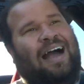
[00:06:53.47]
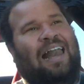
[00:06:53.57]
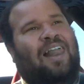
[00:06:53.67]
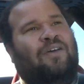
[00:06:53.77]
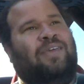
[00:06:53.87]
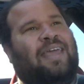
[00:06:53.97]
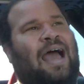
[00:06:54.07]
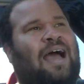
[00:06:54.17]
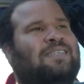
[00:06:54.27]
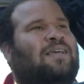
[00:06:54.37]
I love it,
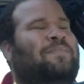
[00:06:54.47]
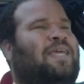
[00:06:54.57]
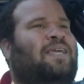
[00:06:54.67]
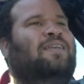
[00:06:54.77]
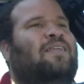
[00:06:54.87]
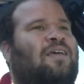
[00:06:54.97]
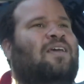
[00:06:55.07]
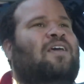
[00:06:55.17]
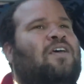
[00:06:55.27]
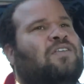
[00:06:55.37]
guys. I
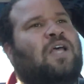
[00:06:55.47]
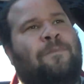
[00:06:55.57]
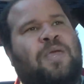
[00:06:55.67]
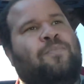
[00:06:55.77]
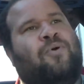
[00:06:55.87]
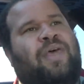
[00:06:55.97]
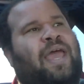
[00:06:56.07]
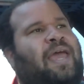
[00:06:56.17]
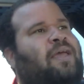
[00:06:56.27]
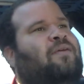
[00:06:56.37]
mean, some people
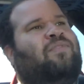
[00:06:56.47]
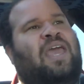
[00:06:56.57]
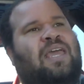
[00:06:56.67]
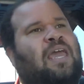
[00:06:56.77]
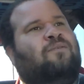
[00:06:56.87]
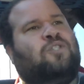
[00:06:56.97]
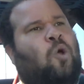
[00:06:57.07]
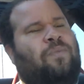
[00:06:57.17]
they give